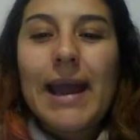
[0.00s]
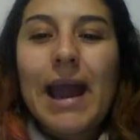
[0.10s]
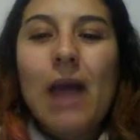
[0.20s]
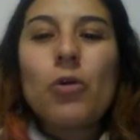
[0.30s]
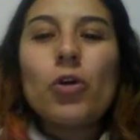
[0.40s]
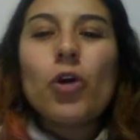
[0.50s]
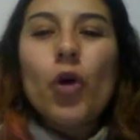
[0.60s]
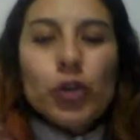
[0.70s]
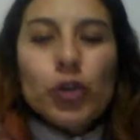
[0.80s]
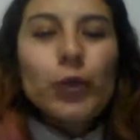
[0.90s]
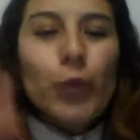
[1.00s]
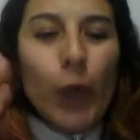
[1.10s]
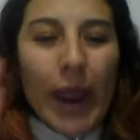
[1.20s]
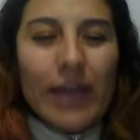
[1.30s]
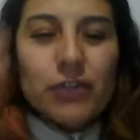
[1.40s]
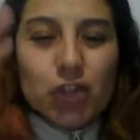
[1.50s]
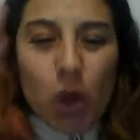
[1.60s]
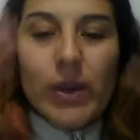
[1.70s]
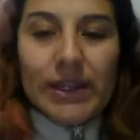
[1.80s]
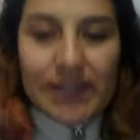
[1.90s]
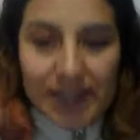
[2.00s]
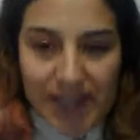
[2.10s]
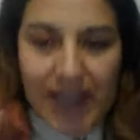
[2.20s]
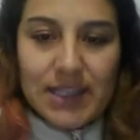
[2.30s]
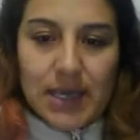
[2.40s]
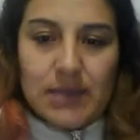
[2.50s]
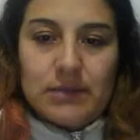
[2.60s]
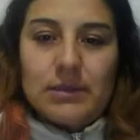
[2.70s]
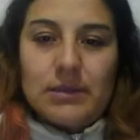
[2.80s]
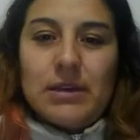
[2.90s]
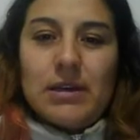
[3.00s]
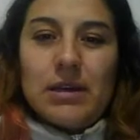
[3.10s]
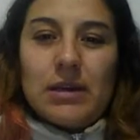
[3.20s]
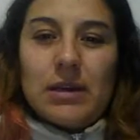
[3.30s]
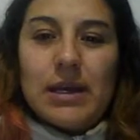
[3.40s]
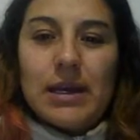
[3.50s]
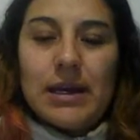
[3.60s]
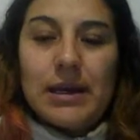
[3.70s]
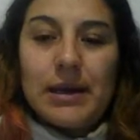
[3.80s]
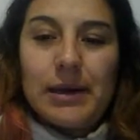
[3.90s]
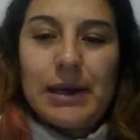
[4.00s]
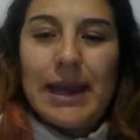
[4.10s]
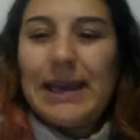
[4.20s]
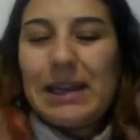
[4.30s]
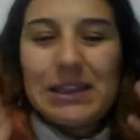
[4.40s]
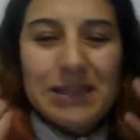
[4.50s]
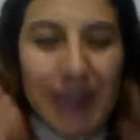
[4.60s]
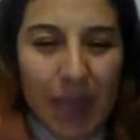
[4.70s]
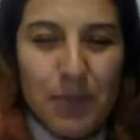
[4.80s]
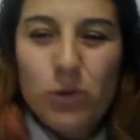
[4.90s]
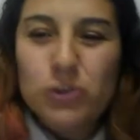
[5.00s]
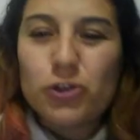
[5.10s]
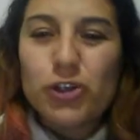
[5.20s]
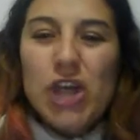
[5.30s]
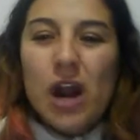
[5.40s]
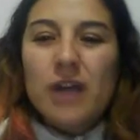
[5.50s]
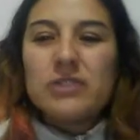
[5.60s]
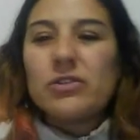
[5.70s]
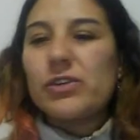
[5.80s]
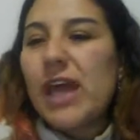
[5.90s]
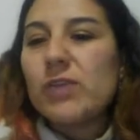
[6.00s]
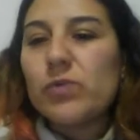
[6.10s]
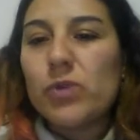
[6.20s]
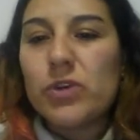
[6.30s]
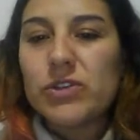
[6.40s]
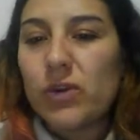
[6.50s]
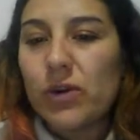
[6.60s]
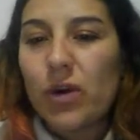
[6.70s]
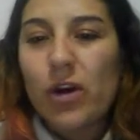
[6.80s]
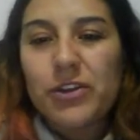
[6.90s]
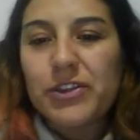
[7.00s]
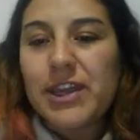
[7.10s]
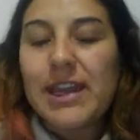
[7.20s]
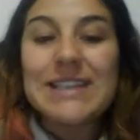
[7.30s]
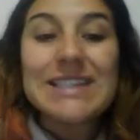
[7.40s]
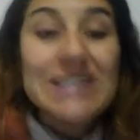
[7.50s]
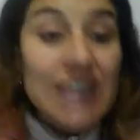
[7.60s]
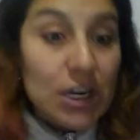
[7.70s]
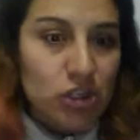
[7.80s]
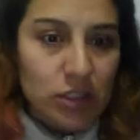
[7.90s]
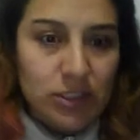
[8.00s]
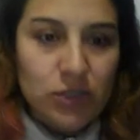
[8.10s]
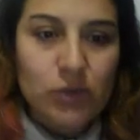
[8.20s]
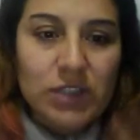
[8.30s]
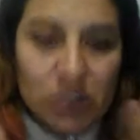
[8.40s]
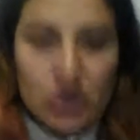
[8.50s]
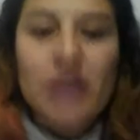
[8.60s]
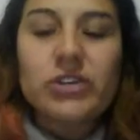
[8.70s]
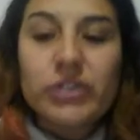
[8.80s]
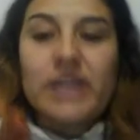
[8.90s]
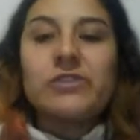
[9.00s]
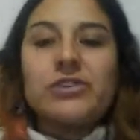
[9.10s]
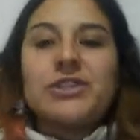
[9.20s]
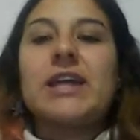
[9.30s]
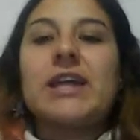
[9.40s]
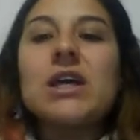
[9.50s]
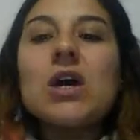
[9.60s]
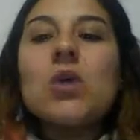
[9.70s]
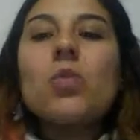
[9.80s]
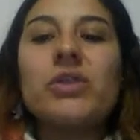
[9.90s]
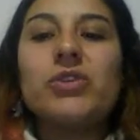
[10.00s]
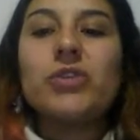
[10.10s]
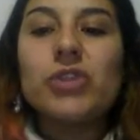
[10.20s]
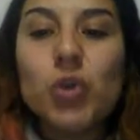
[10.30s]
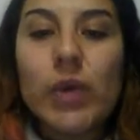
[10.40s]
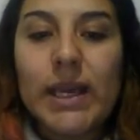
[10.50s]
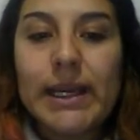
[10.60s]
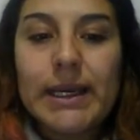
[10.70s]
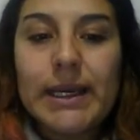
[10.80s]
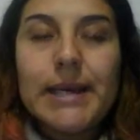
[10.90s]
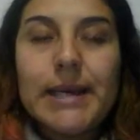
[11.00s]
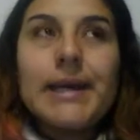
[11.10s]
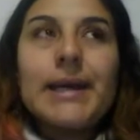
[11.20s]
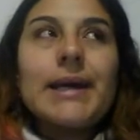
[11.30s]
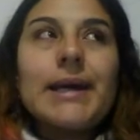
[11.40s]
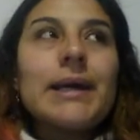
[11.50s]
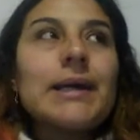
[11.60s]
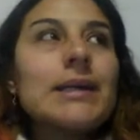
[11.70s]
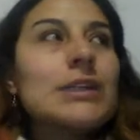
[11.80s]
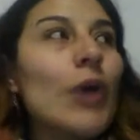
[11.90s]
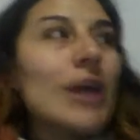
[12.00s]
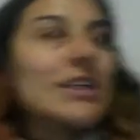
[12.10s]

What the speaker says: a good way of showing the data, like in tables or charts or networks or other thing, is essential so that you actually understand what you're doing. So I